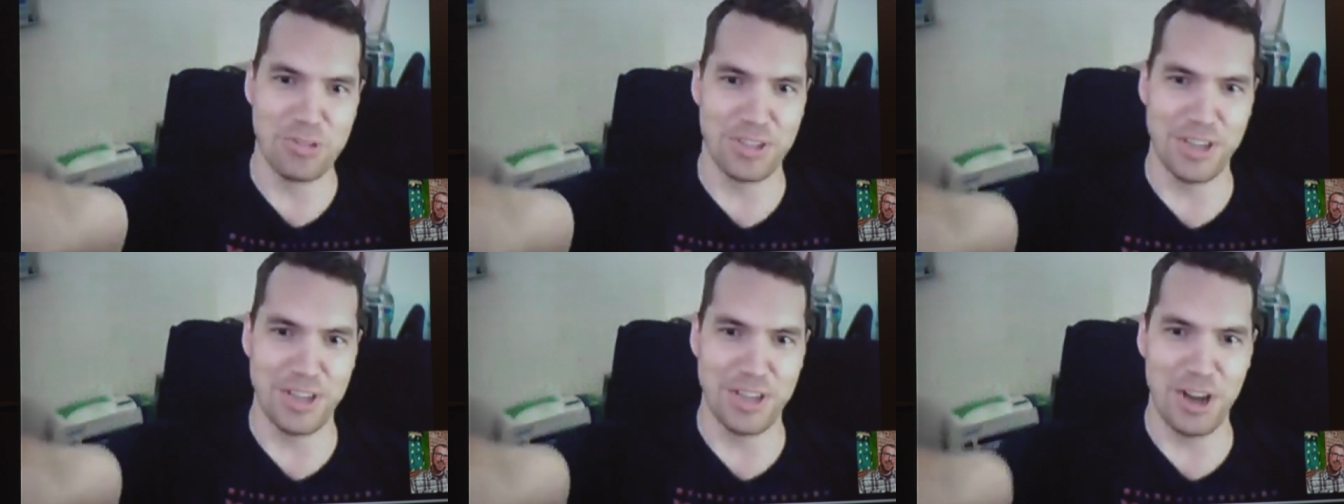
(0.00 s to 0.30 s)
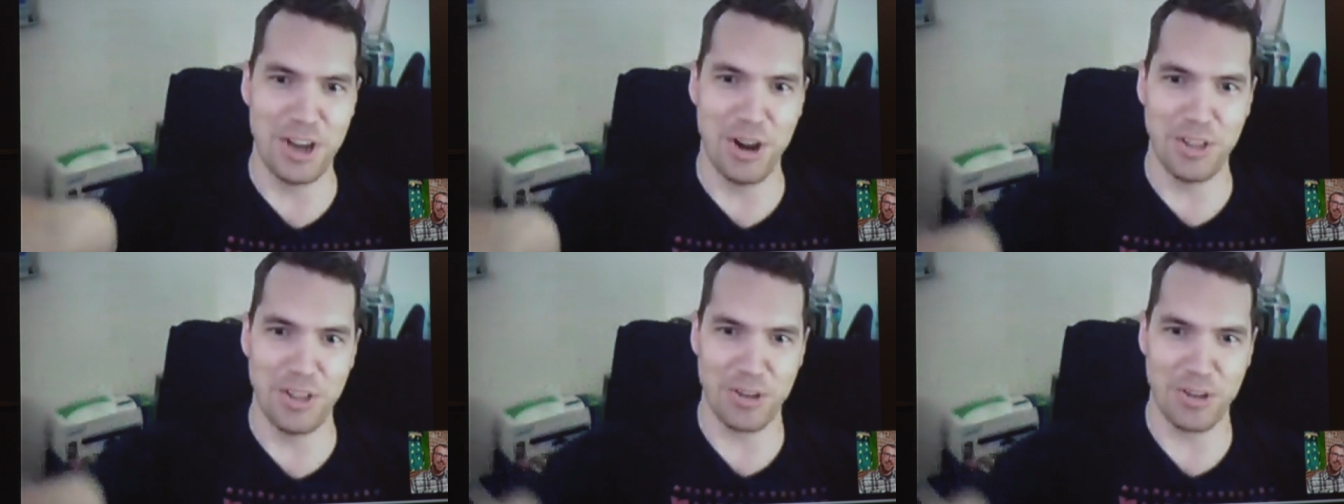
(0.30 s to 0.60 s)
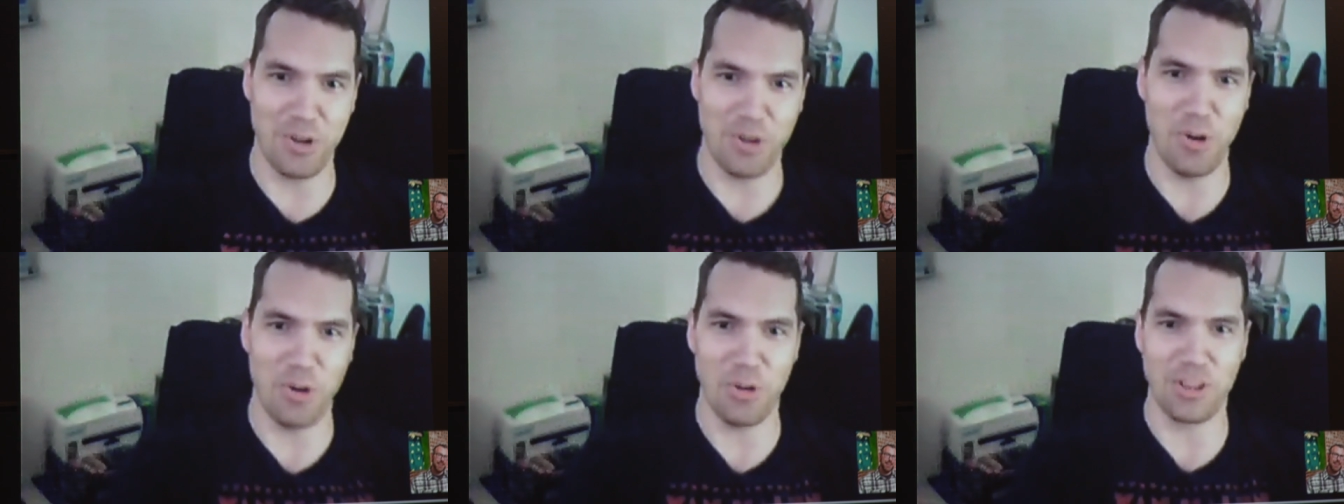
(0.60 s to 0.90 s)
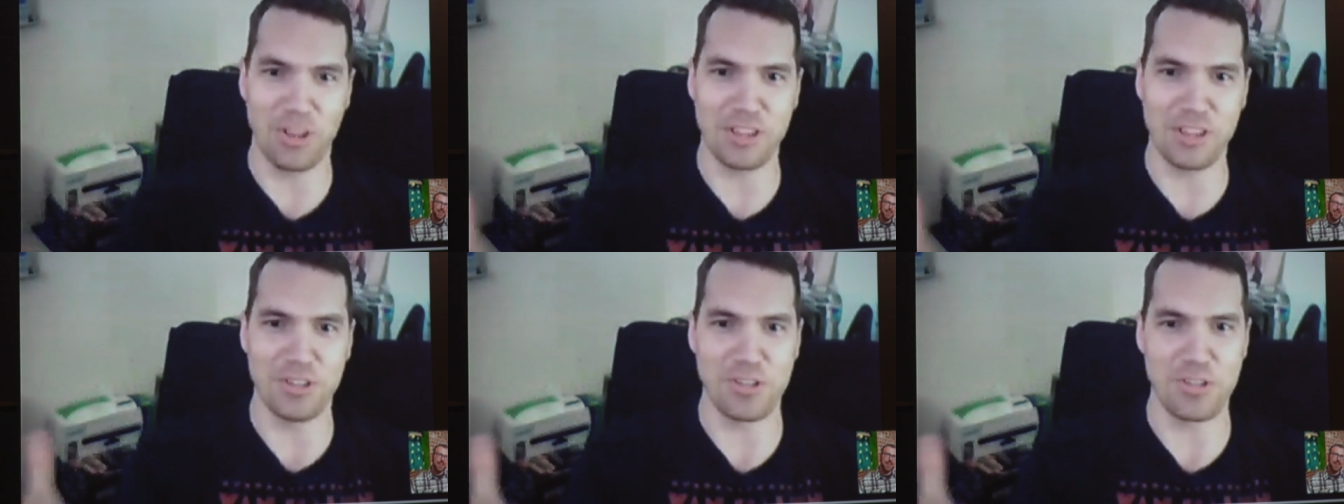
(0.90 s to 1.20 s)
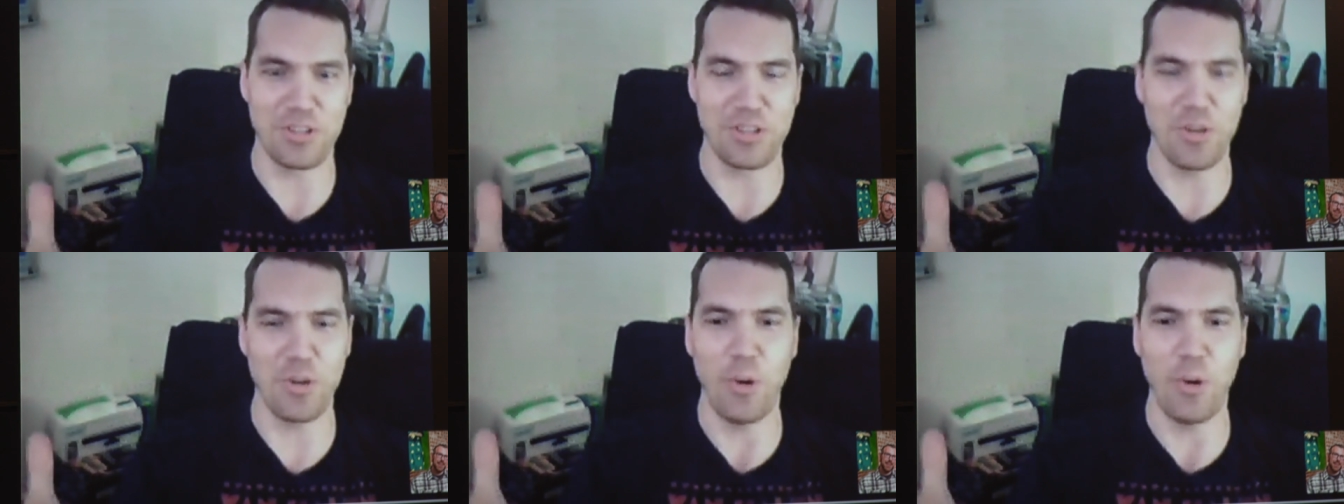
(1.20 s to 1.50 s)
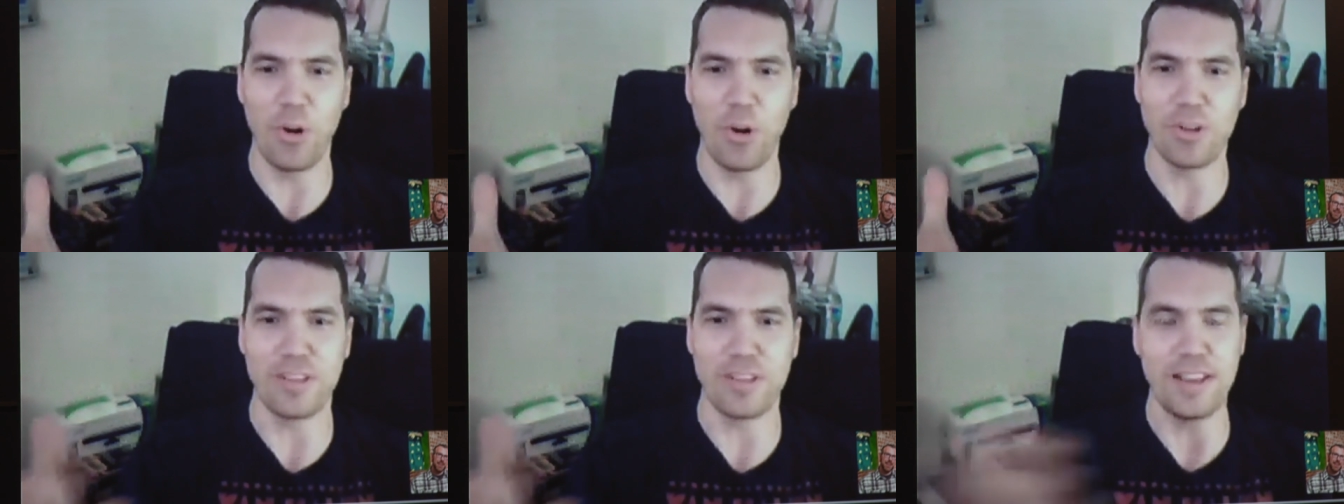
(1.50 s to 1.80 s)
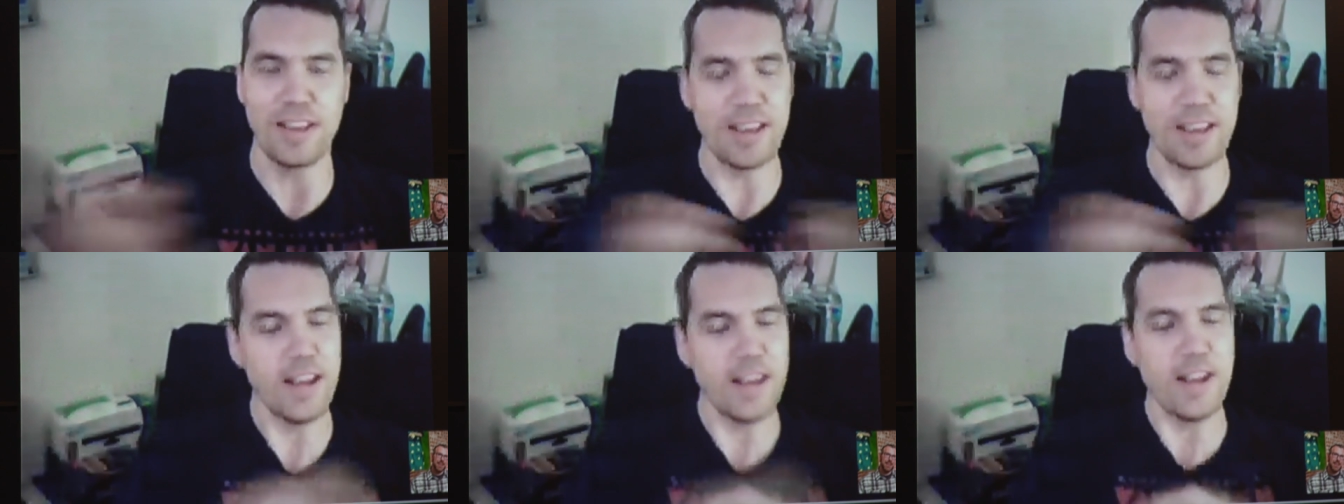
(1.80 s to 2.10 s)
you know, and they're holding their swords,
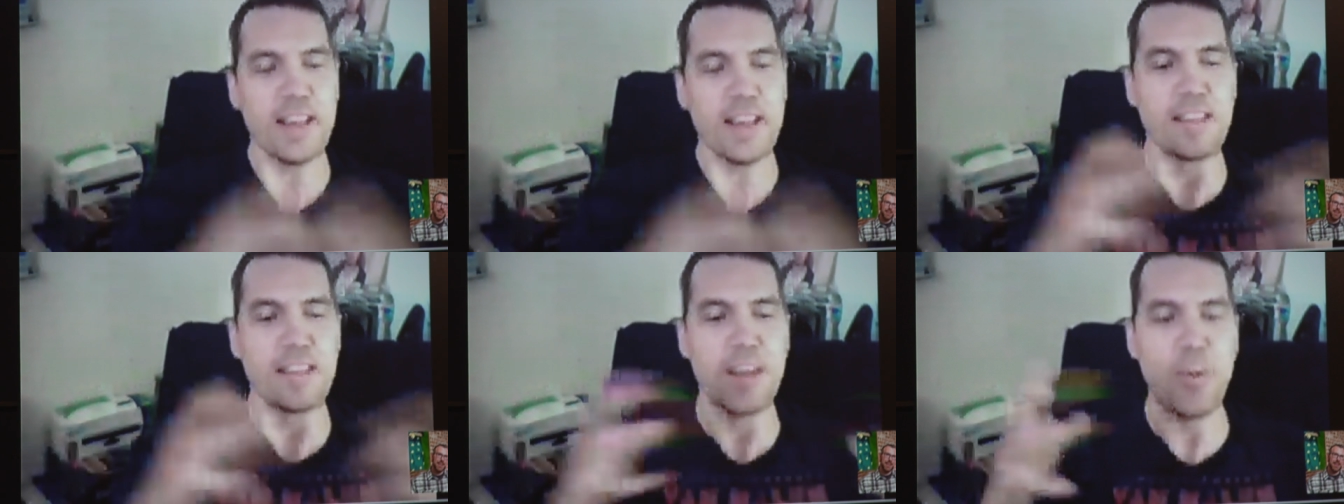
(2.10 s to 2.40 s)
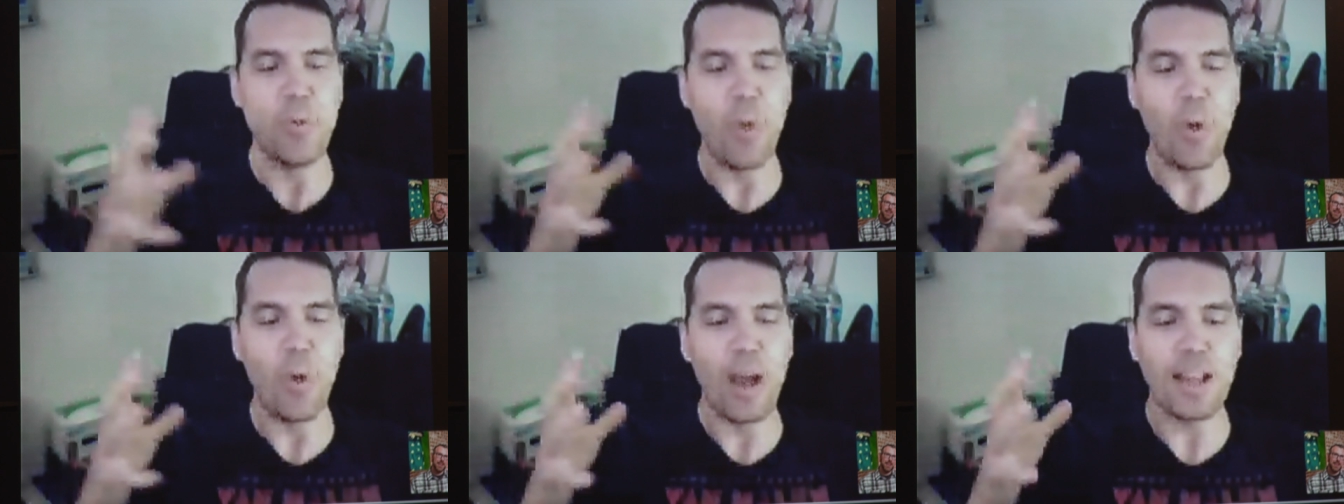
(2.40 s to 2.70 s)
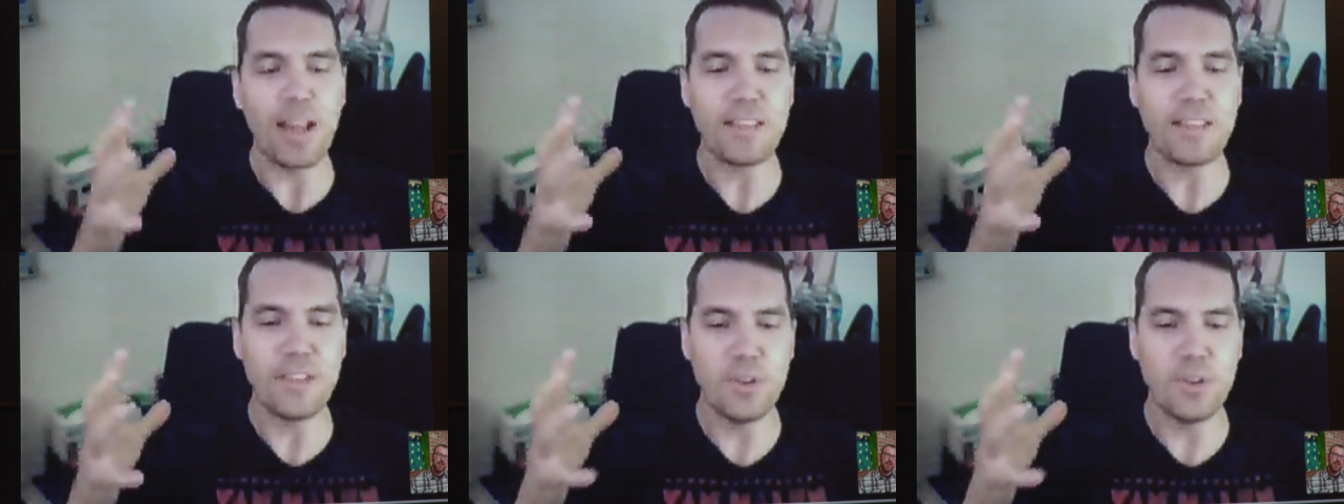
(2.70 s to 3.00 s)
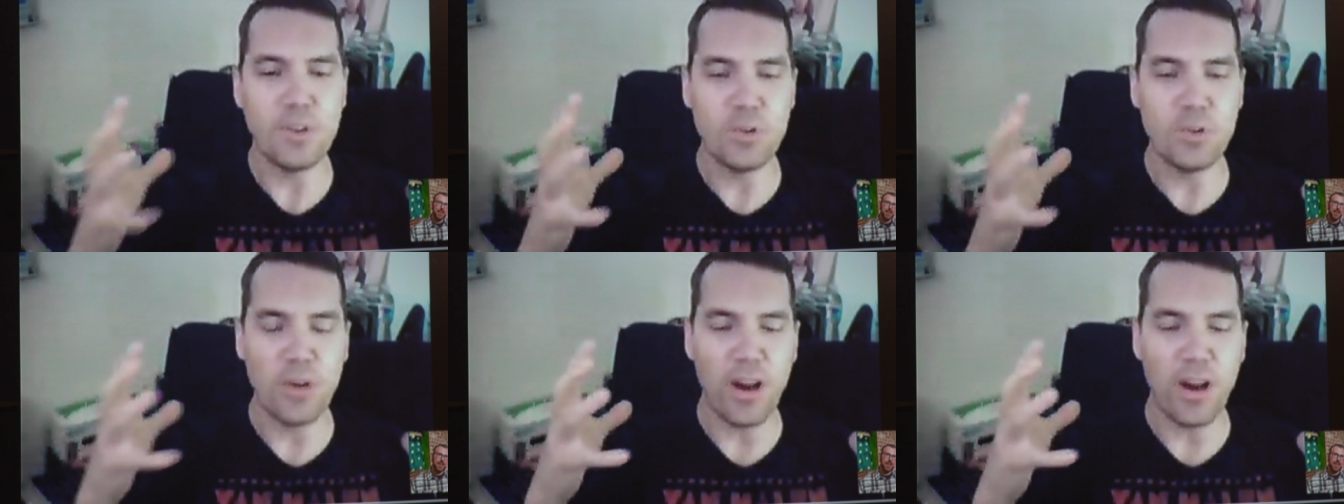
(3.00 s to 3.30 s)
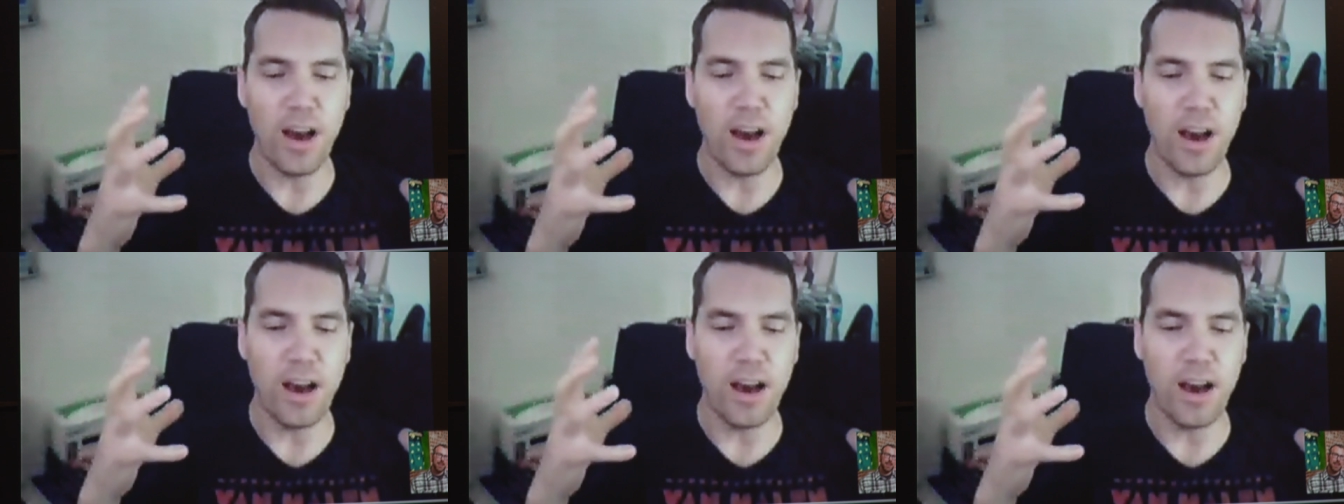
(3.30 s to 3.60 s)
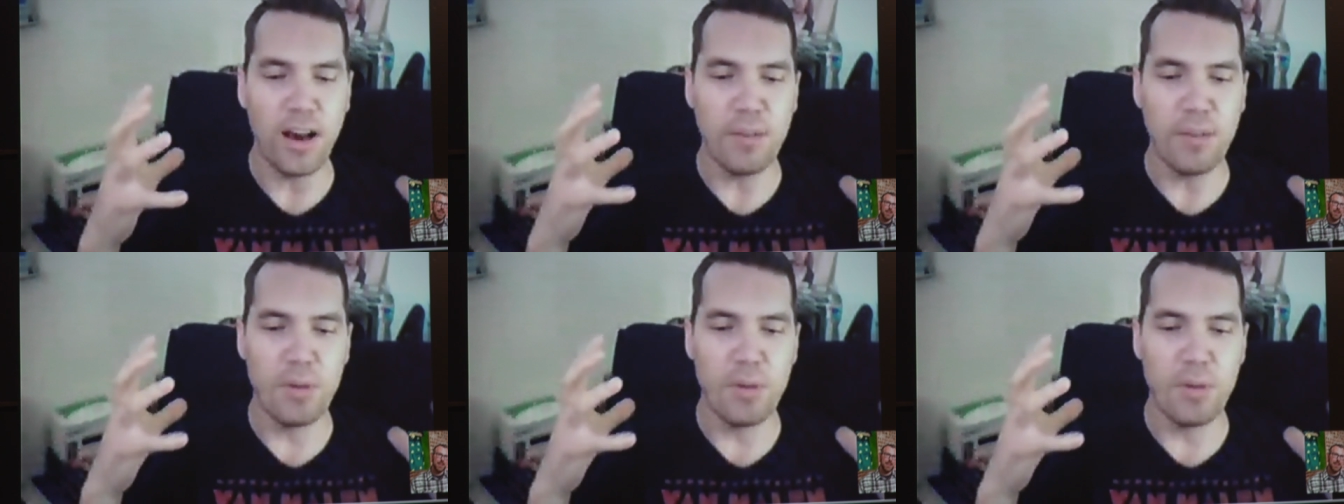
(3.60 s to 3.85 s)
and some way to uh,